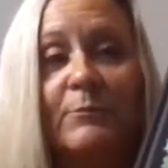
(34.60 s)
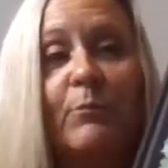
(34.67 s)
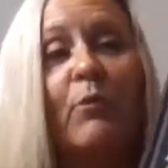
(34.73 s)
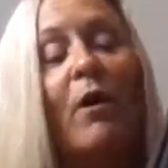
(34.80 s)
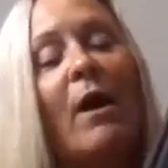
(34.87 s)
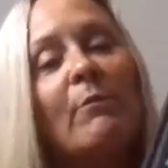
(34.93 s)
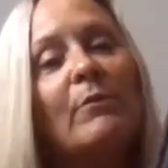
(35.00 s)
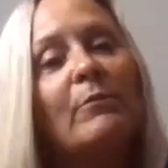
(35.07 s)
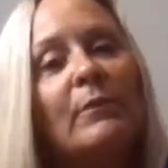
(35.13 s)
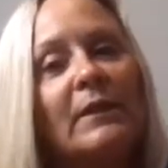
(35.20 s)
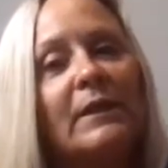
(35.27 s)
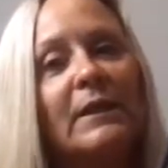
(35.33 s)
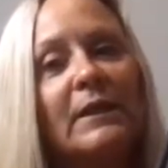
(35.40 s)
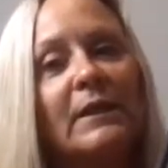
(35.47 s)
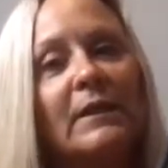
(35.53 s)

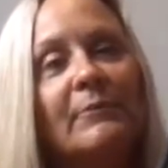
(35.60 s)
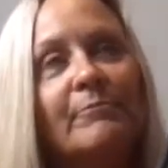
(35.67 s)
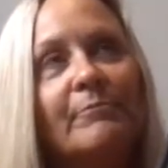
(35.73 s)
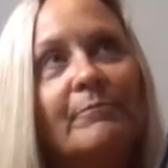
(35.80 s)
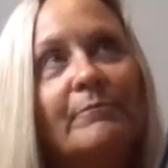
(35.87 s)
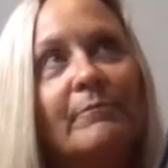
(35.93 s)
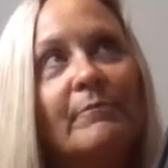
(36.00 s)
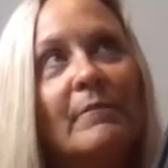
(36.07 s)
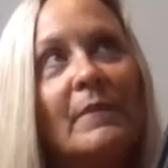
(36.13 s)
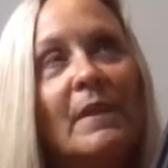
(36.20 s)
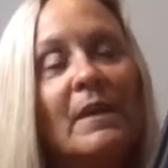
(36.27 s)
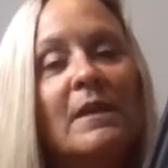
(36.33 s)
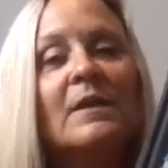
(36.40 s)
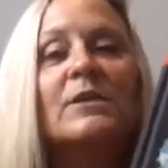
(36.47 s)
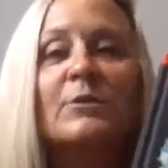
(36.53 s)
probably
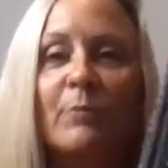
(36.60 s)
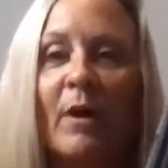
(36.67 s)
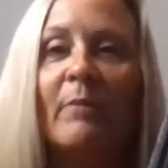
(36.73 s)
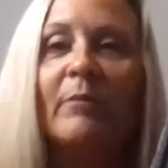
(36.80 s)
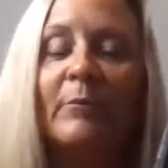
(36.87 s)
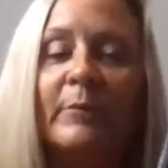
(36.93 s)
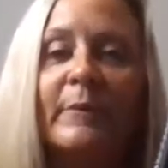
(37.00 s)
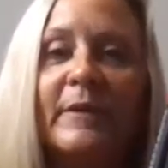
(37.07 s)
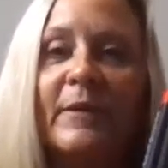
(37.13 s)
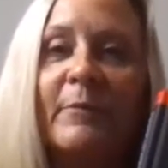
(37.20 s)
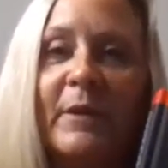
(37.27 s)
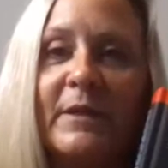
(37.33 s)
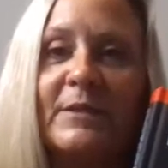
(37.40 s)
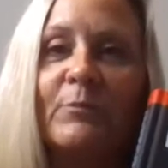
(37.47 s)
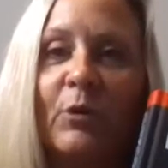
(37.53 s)
the
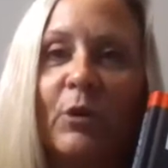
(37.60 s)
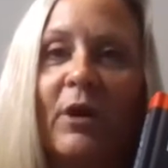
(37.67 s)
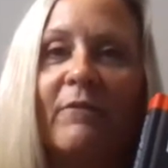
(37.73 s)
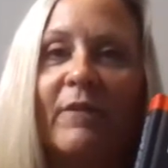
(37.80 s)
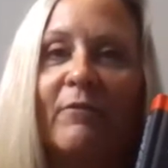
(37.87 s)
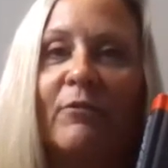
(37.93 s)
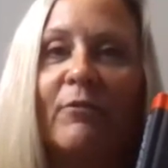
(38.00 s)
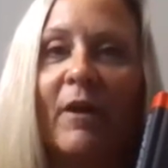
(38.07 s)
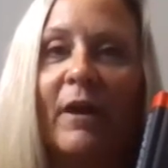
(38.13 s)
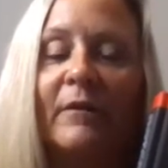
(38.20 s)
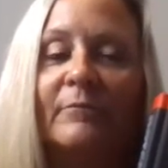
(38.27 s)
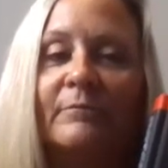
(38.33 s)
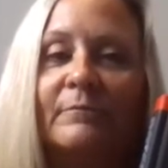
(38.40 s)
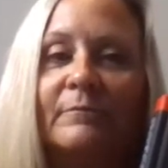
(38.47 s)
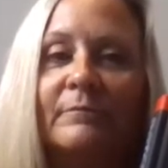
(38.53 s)
best book I've ever read.
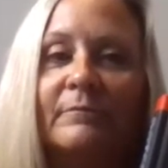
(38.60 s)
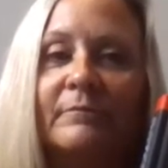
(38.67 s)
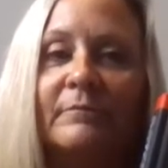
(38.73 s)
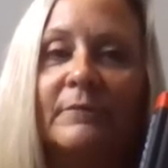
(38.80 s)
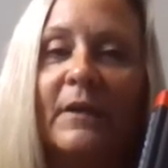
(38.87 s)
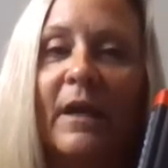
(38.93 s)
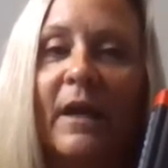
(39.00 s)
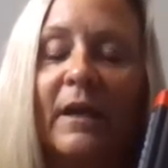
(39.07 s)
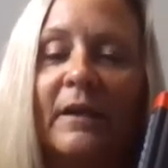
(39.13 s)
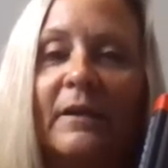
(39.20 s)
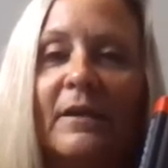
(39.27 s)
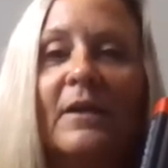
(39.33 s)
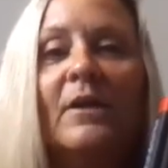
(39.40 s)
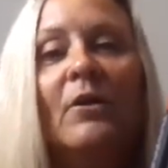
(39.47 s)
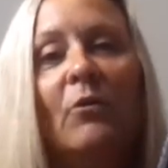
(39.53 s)
Okay,
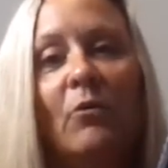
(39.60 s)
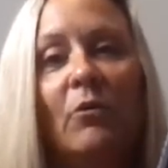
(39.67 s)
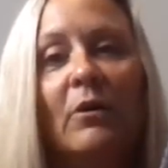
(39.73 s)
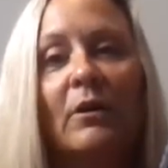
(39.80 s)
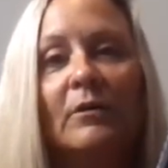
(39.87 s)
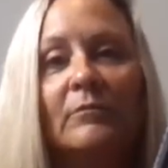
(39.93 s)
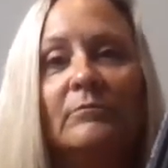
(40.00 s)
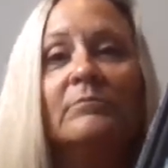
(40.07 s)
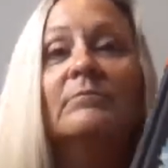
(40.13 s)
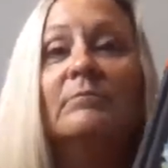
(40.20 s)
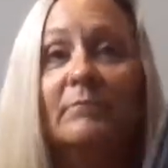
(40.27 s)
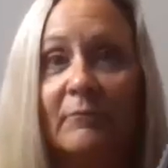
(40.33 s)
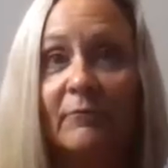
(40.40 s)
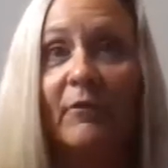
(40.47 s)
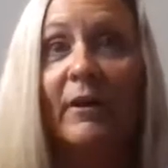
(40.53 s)
or
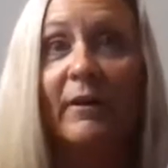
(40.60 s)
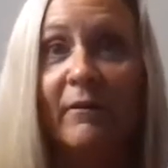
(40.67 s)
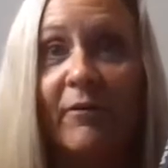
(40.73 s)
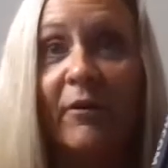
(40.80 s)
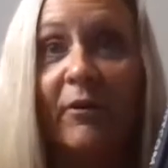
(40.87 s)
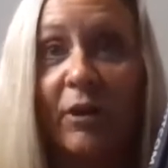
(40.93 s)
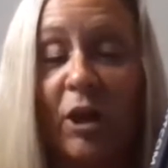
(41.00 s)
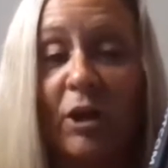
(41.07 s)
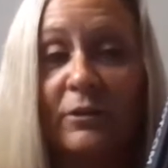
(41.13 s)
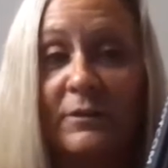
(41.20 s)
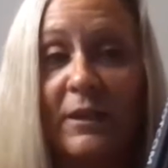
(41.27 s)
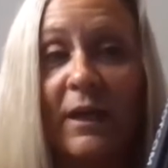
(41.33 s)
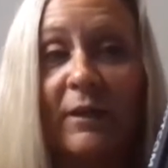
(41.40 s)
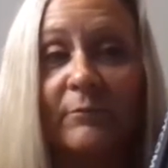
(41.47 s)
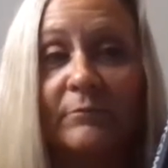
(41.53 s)
read in a very long
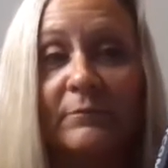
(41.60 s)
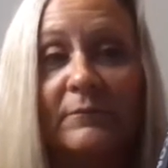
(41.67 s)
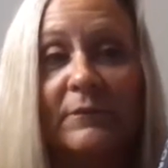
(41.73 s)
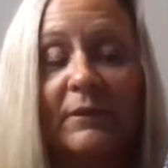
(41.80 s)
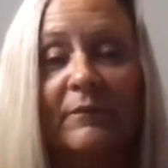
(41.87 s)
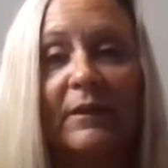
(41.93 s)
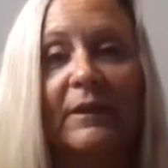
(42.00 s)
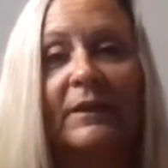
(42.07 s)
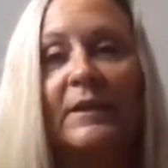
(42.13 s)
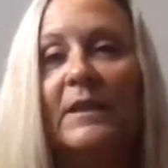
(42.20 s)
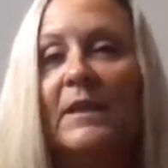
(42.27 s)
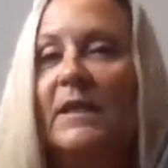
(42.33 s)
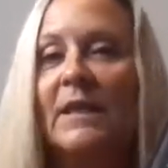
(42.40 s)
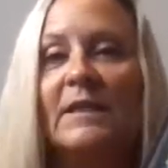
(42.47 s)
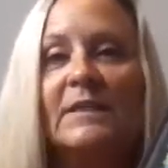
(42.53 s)
time. All right,
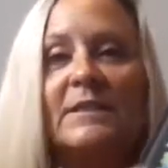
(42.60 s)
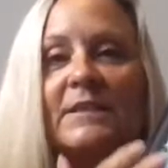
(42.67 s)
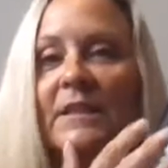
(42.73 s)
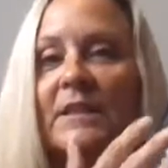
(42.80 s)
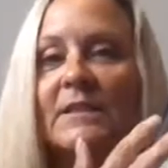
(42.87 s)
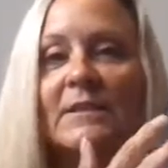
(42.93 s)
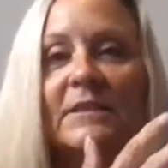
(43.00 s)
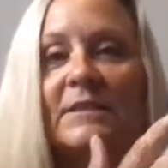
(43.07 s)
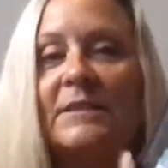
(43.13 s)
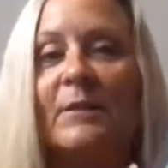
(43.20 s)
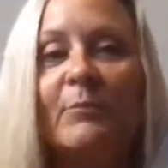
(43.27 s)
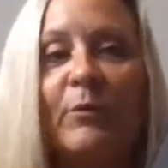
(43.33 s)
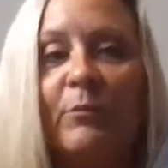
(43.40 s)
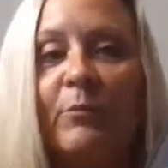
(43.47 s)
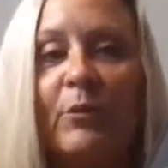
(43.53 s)
it's a
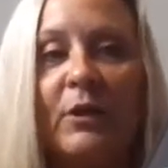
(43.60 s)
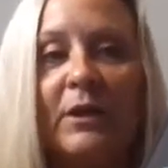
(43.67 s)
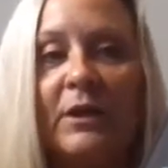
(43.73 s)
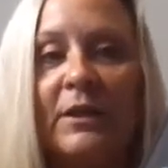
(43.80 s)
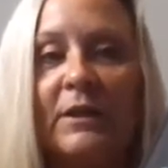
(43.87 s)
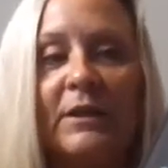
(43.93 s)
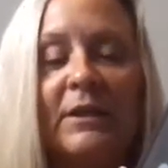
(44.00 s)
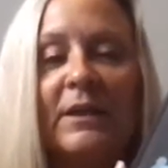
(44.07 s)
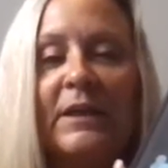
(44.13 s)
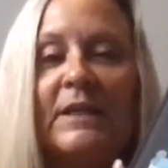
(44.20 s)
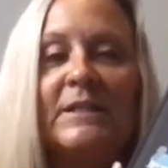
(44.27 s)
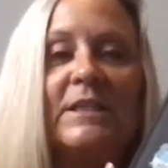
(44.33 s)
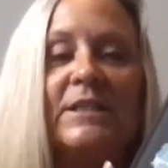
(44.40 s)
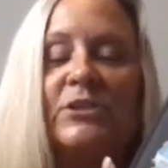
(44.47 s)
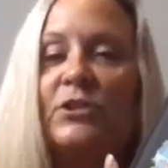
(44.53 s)
simple book. It
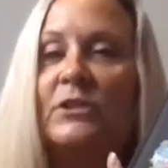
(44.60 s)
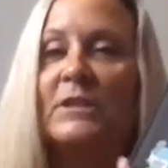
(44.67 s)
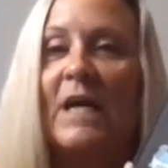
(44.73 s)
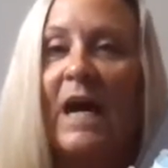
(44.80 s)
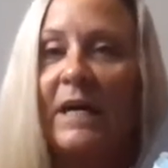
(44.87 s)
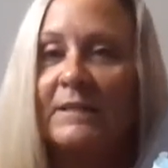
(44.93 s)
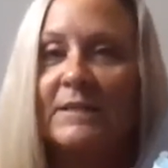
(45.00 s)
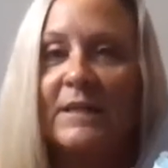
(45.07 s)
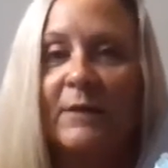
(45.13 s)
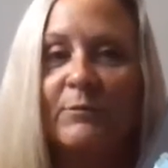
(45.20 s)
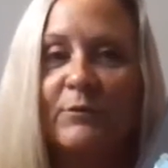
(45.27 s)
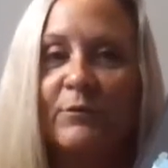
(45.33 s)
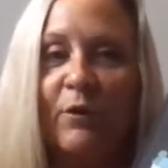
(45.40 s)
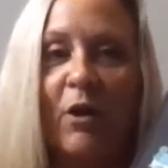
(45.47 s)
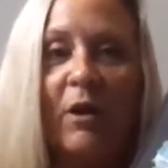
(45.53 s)
teaches
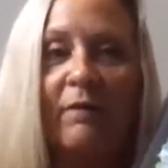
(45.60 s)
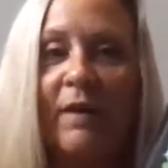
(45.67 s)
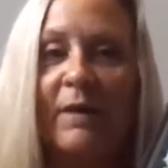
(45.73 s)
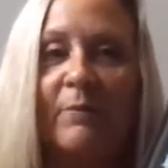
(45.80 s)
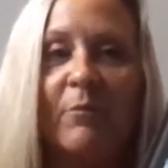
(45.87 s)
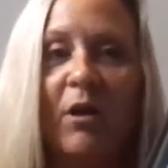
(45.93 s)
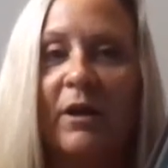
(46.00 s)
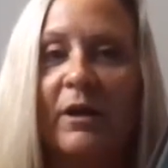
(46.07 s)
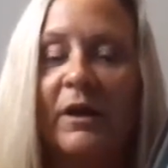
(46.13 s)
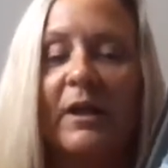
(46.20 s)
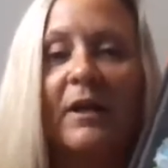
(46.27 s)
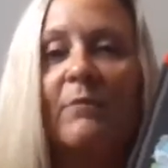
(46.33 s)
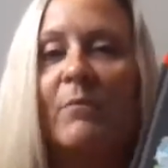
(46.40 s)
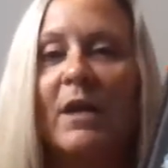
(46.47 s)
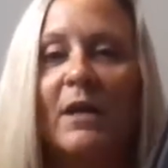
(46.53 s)
concepts for online
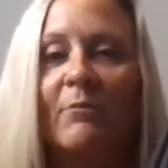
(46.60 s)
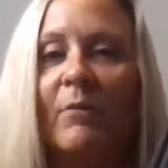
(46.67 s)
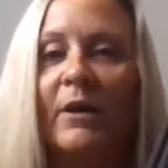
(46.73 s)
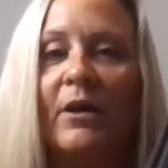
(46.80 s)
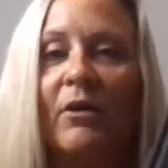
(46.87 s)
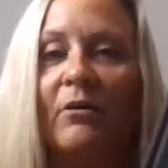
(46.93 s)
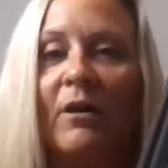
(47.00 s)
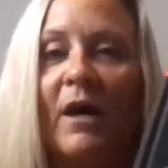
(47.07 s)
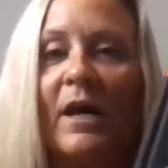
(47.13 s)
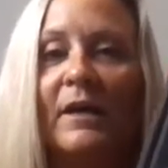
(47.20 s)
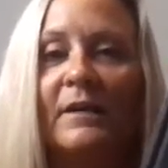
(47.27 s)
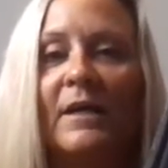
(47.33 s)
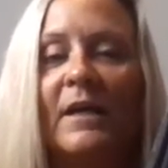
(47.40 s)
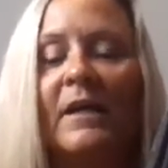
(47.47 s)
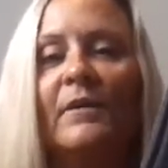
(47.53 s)
marketing and making money
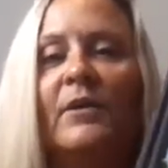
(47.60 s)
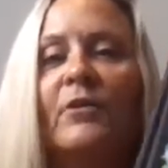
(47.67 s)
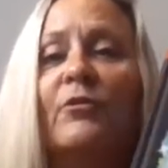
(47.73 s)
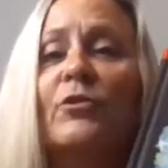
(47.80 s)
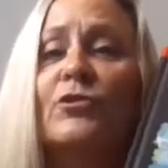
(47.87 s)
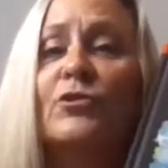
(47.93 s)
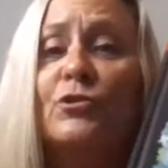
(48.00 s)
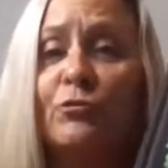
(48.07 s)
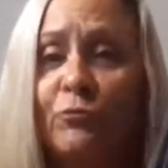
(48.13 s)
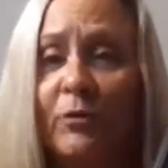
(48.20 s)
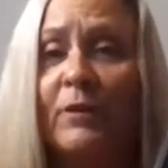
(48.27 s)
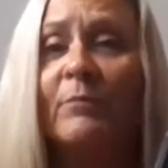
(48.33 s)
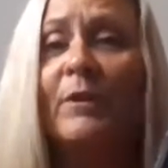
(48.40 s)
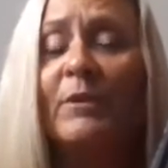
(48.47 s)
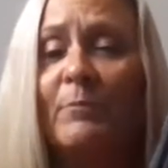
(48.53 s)
online that are
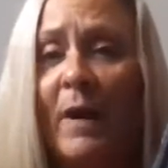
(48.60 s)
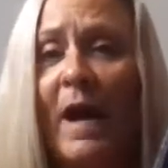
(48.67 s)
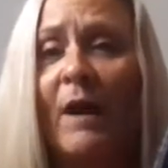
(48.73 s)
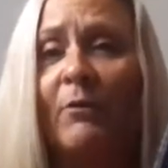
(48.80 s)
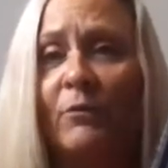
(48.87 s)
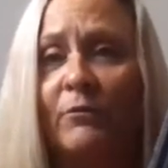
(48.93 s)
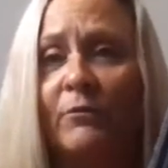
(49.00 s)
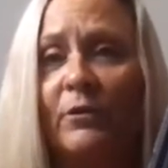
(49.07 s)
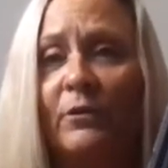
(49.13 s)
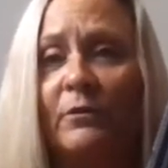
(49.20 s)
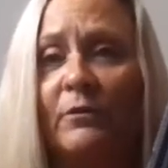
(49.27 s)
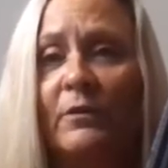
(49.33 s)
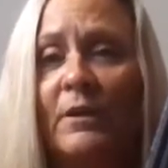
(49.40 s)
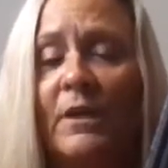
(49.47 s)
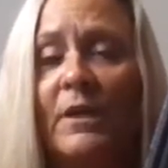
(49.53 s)
extremely powerful,